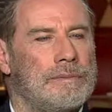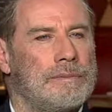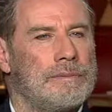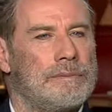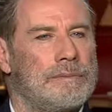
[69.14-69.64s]

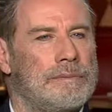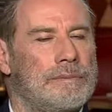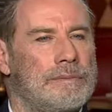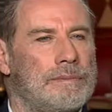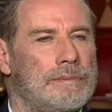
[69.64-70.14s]

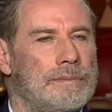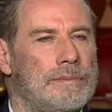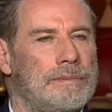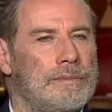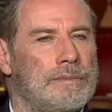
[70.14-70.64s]

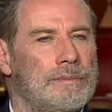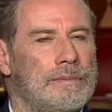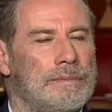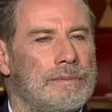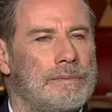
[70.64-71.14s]

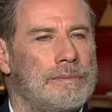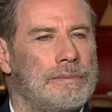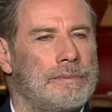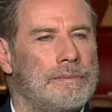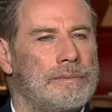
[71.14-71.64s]

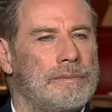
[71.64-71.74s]
(silent)